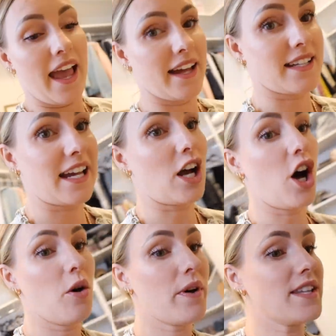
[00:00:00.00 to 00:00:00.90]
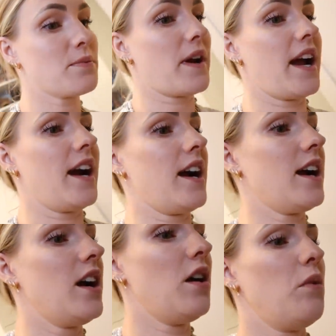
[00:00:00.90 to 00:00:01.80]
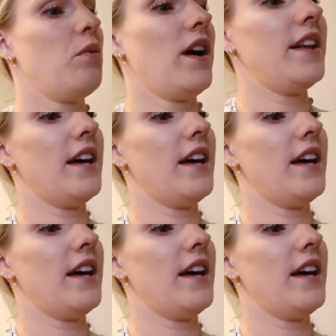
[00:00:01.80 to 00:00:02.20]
And I always wear one